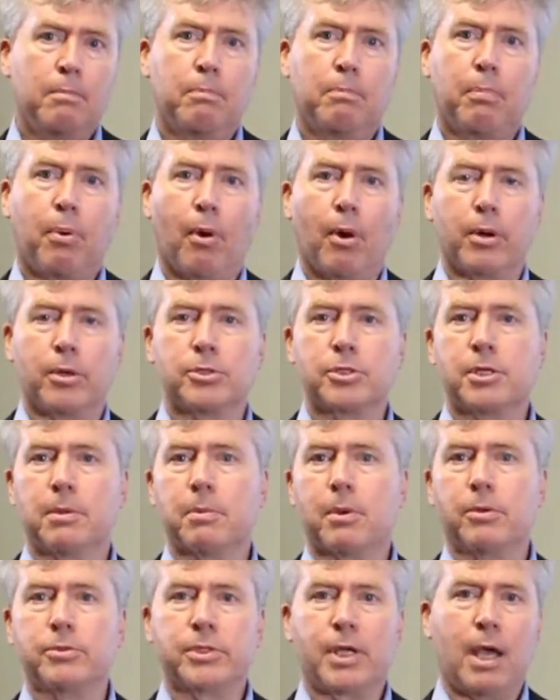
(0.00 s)

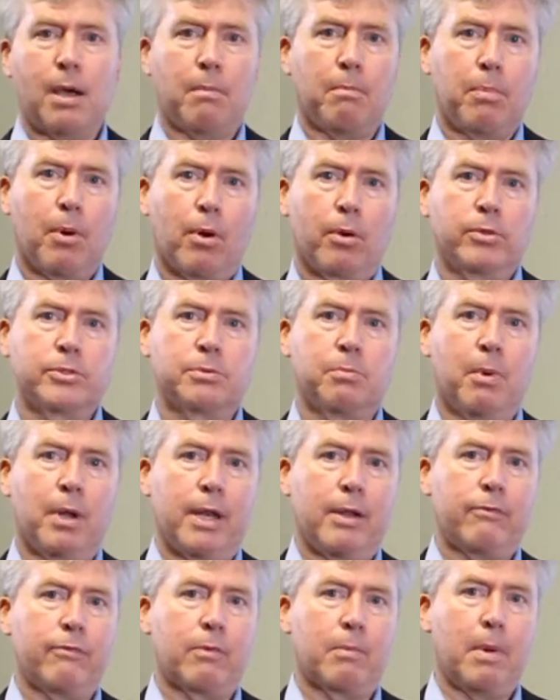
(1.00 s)
Partnership goes out and borrows
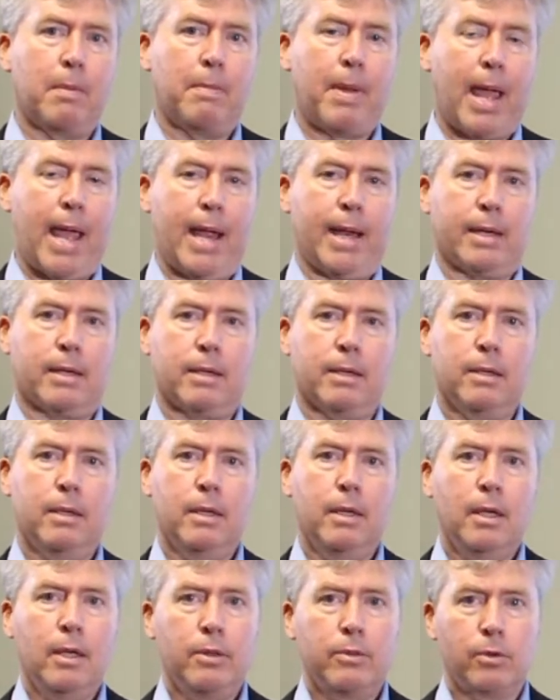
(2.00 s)
money from a bank.
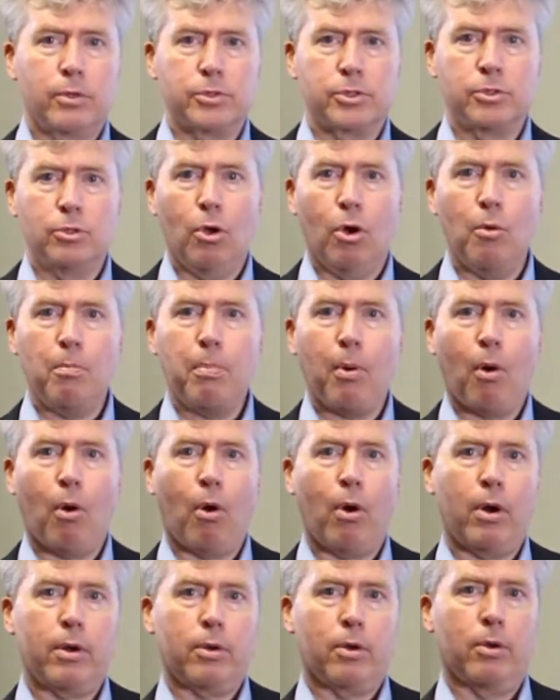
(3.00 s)
There's no
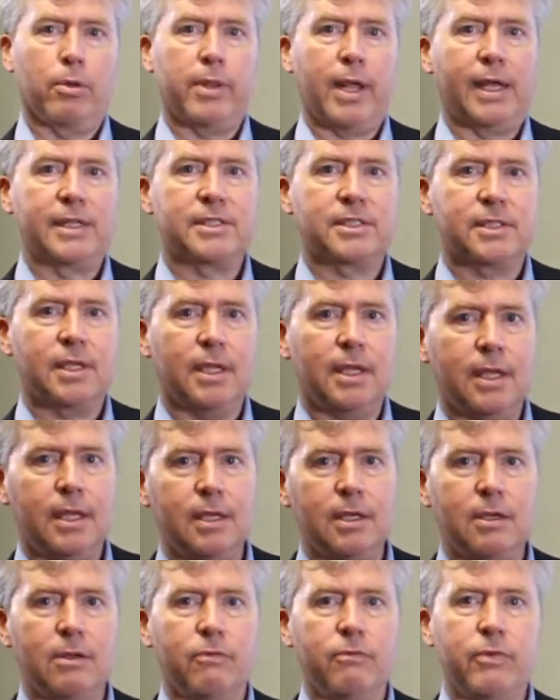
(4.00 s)
partner that's
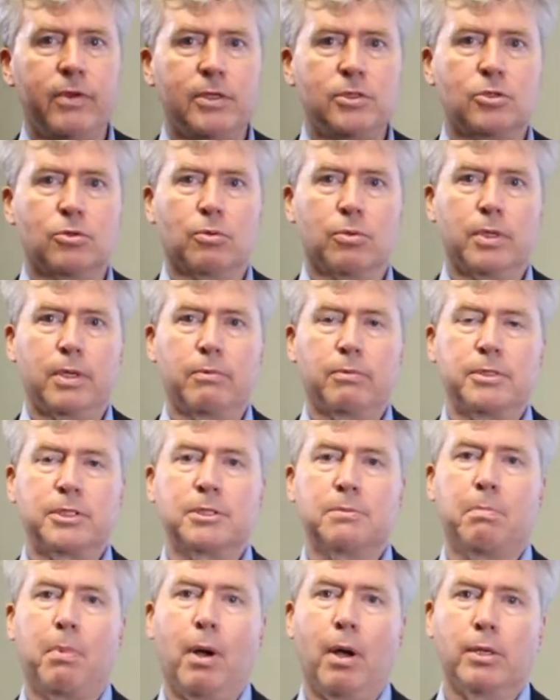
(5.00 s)
individually
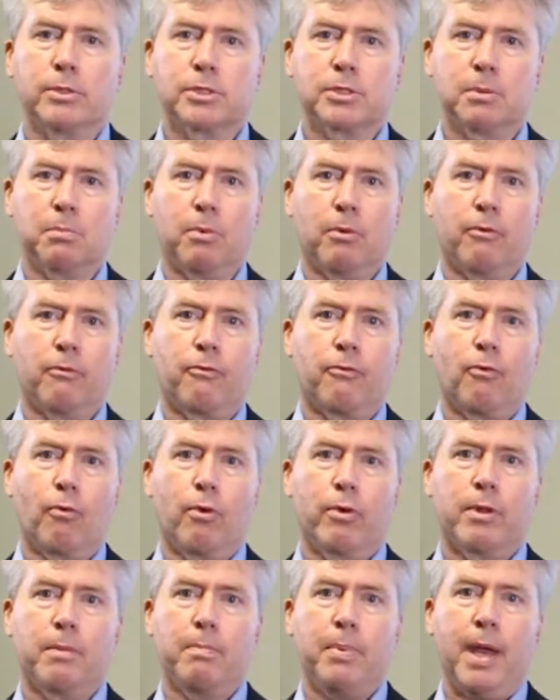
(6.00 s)
responsible
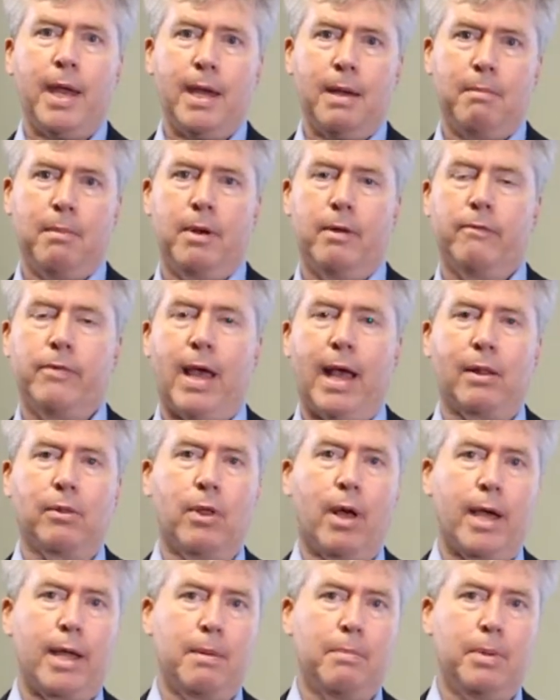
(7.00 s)
for the payment of that
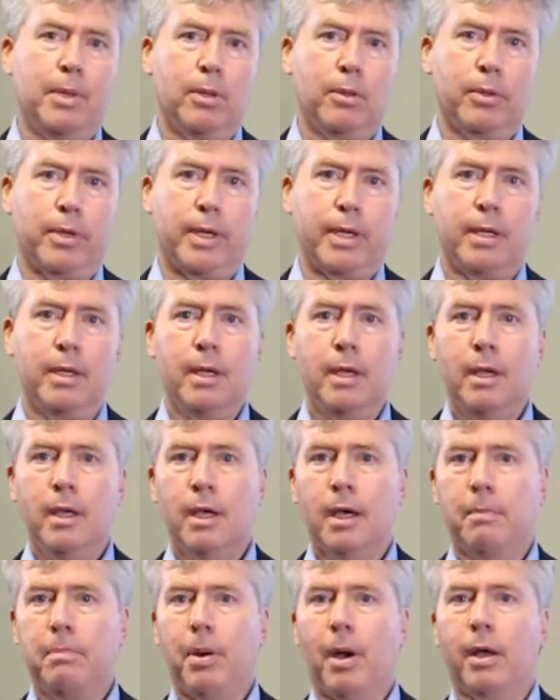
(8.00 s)
liability
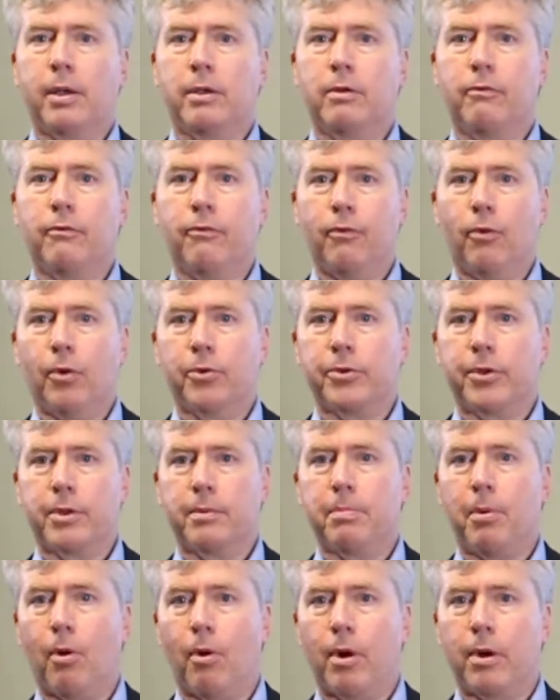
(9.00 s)
upon default of the
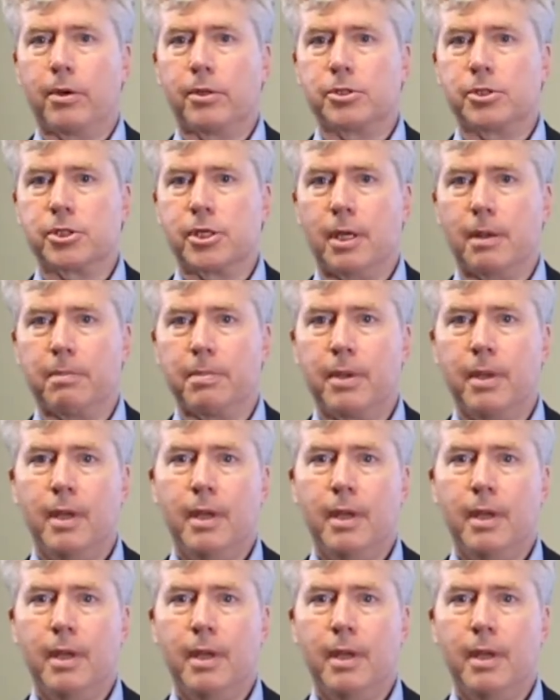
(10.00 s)
partnership.